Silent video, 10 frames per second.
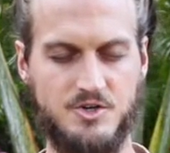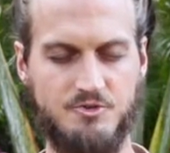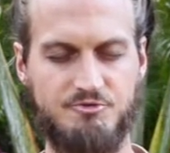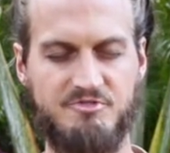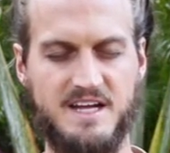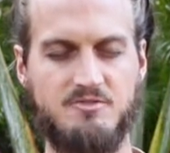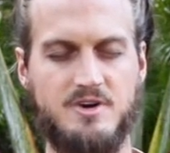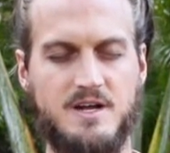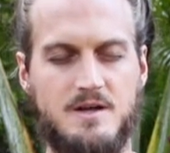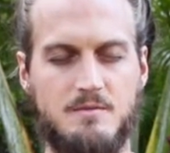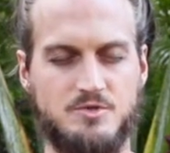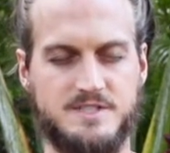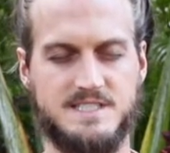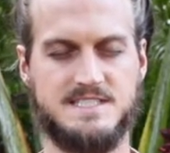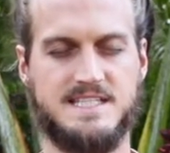favorite, most
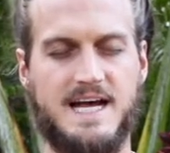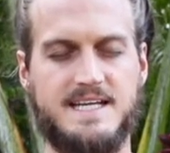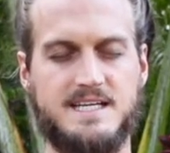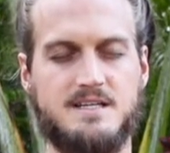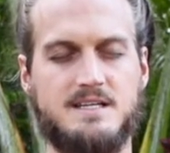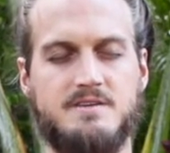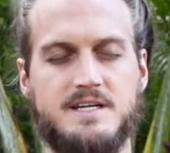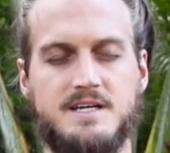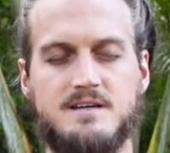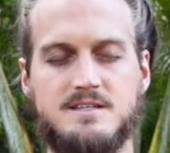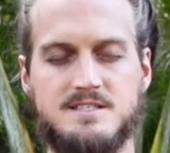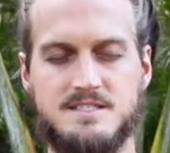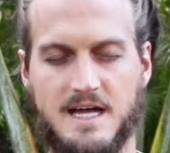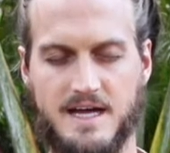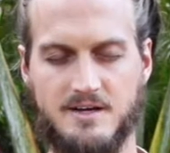exciting living
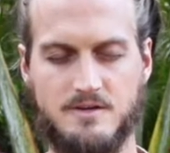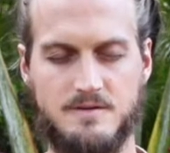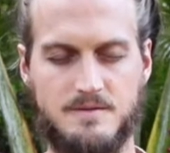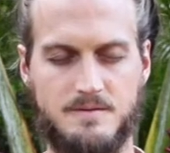style.